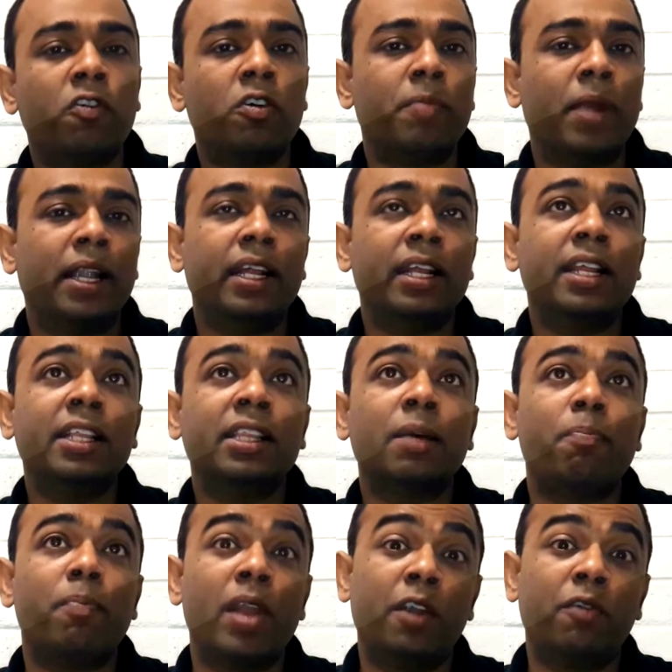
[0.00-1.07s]
uh, maintaining the
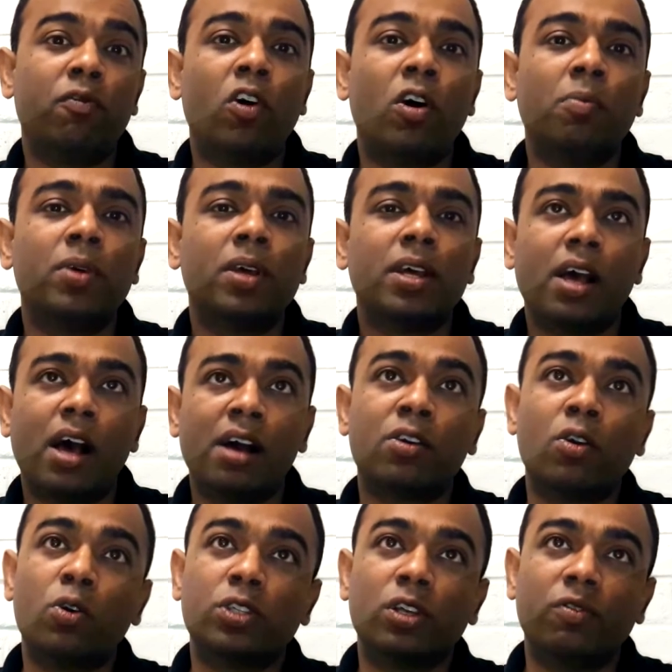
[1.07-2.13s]
platform uh,
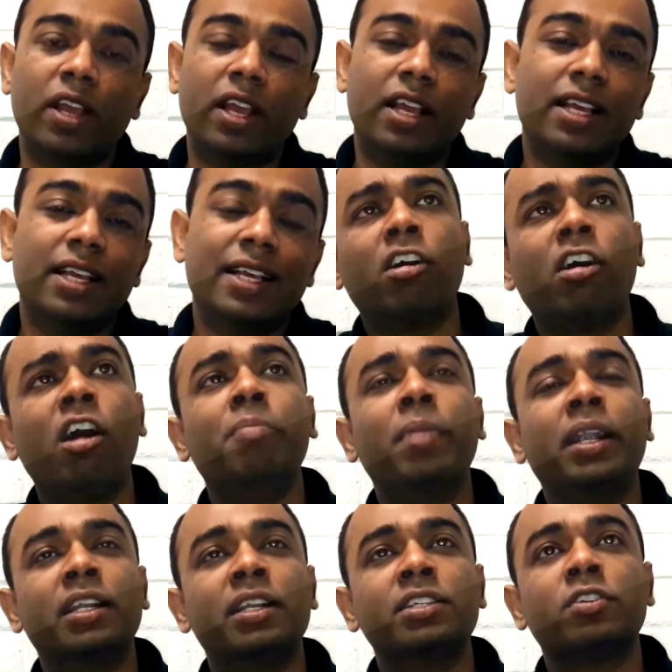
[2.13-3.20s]
goes away. A uh,
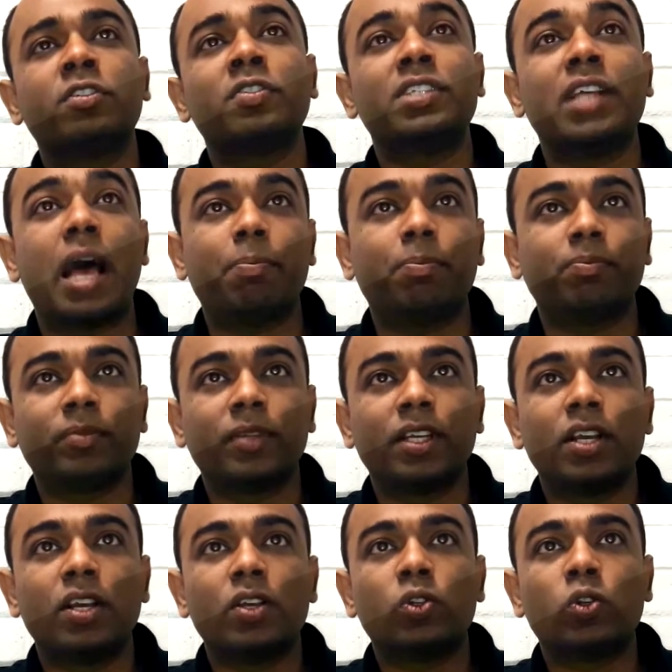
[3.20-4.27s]
maintenance of the SAP.
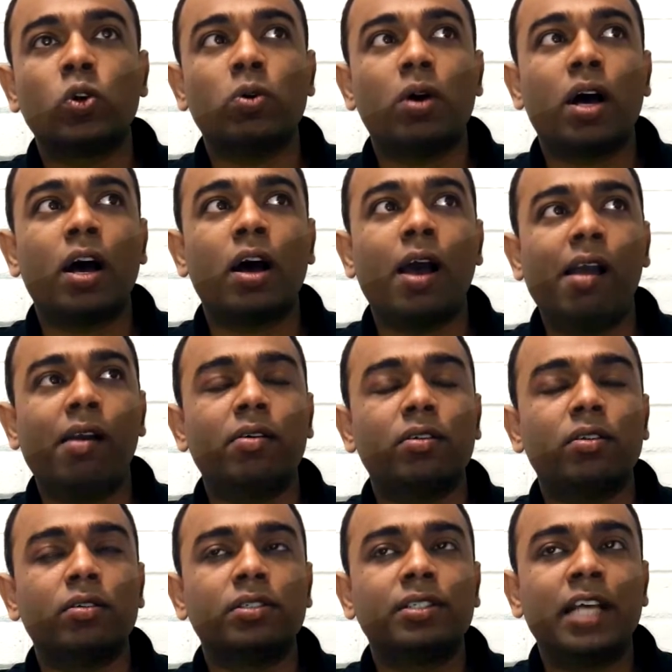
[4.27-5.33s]
So uh,
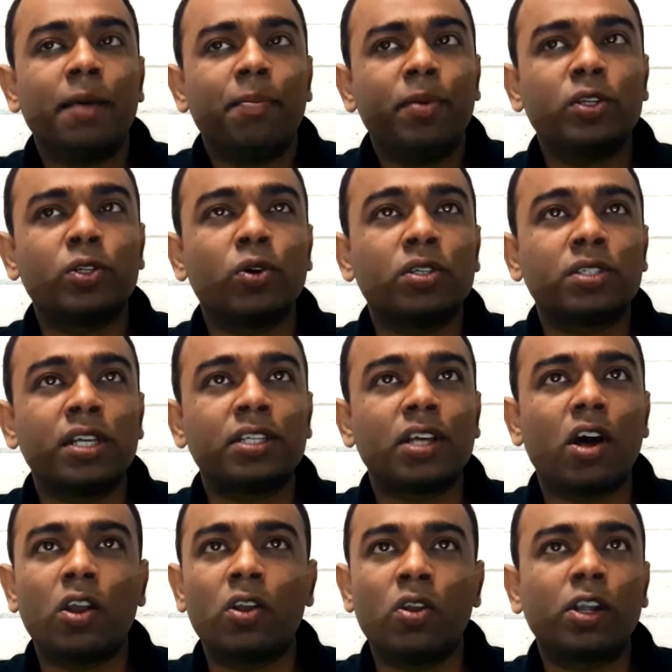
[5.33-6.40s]
SAP resources
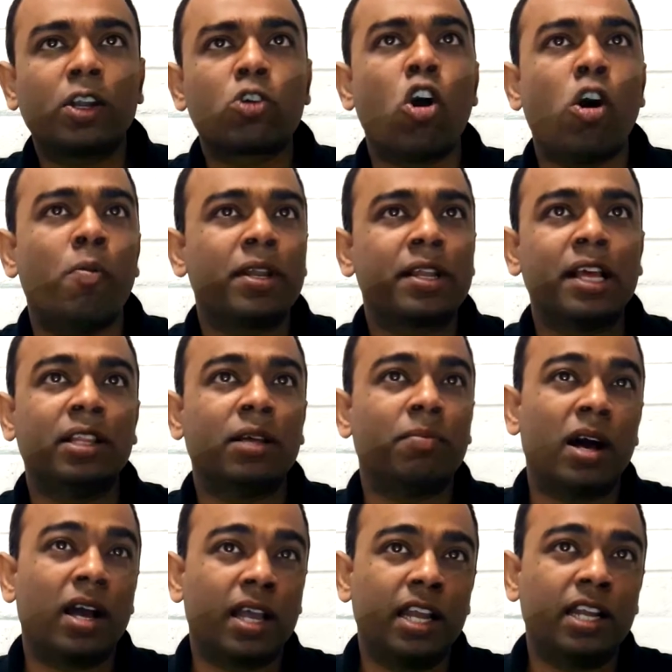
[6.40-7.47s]
are not common in the
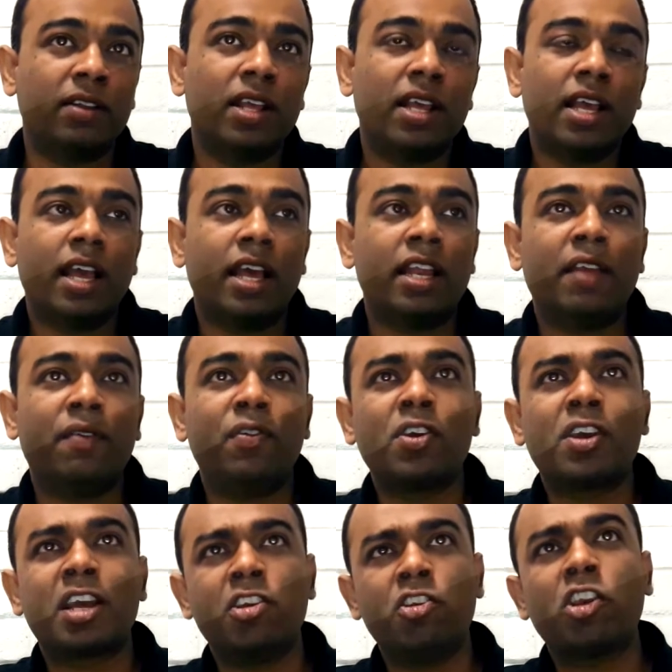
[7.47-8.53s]
market, and if
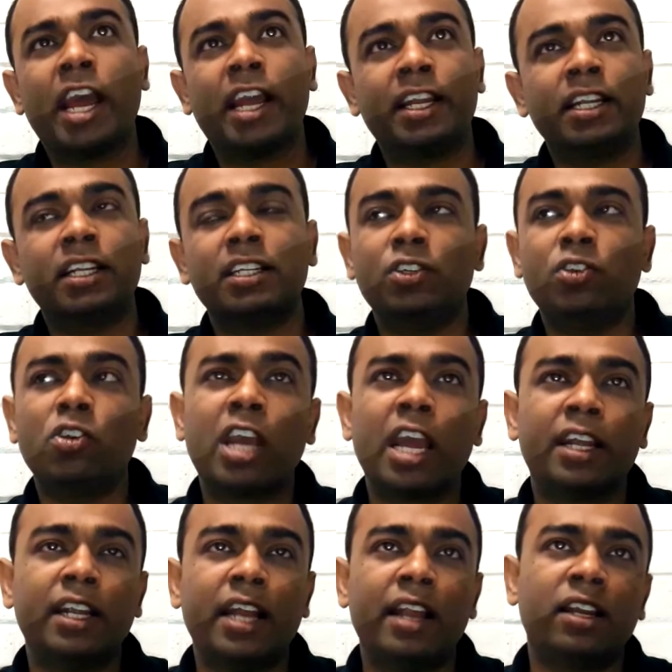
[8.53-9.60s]
you you get it, you
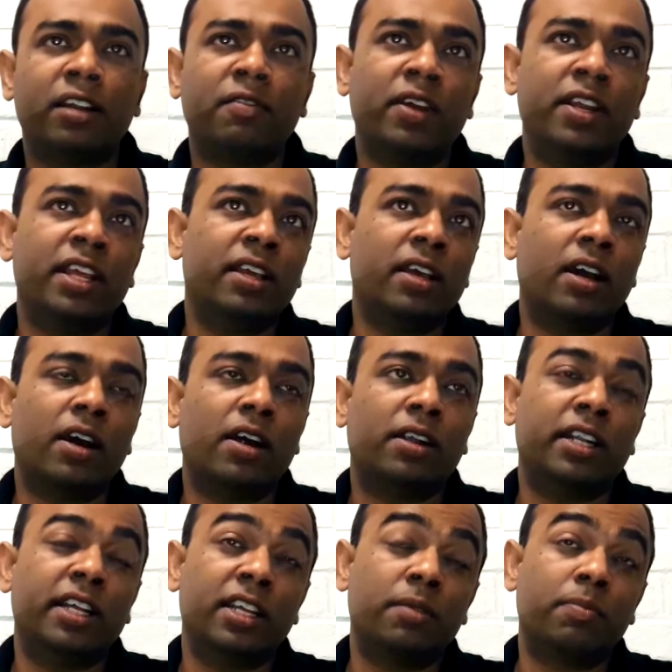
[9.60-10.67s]
get it at a very uh,
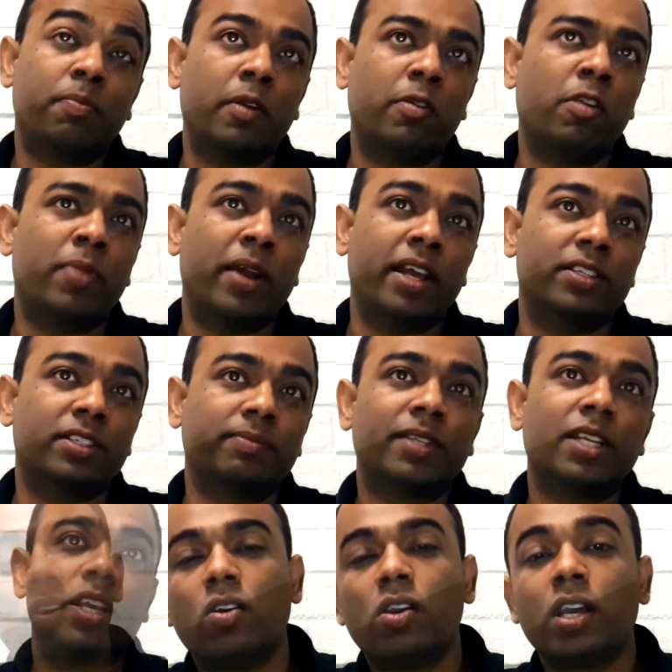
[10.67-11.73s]
dear price.
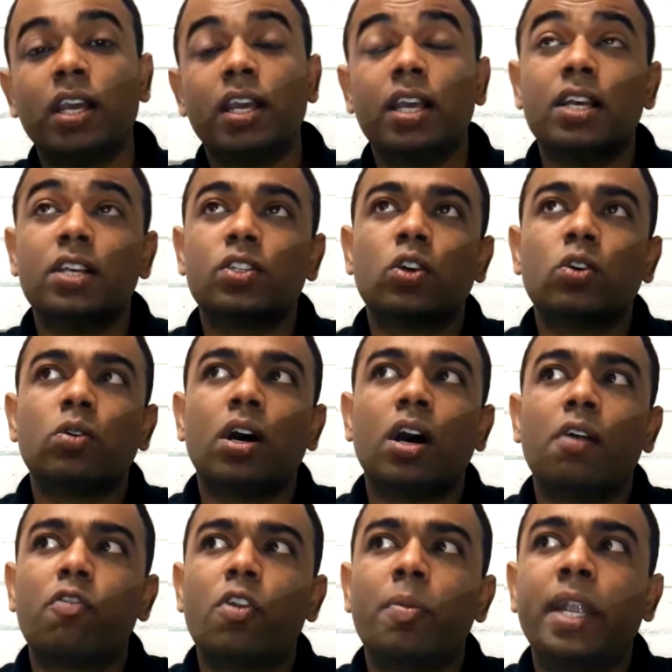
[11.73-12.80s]
Okay. So
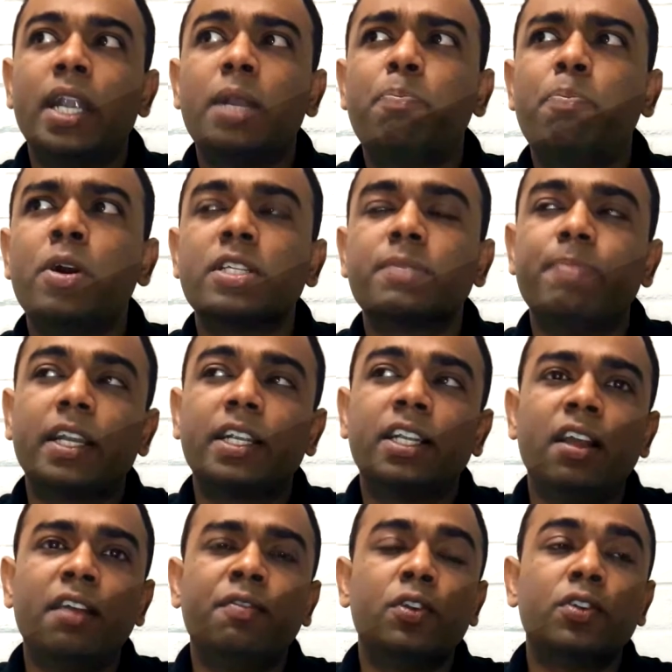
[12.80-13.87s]
from that
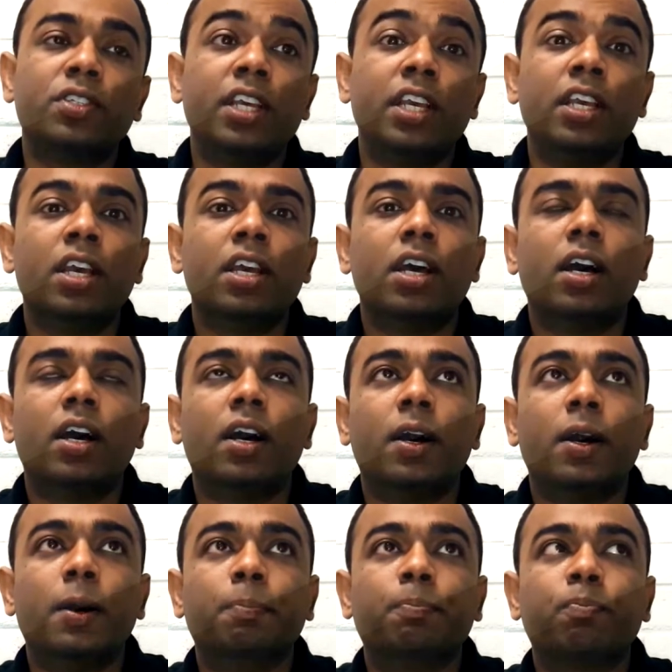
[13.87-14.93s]
perspective, if you see,
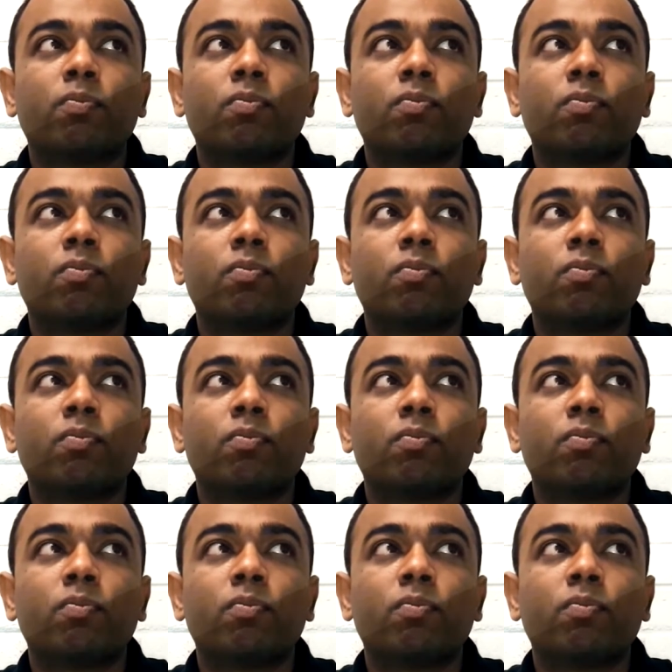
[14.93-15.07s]
um,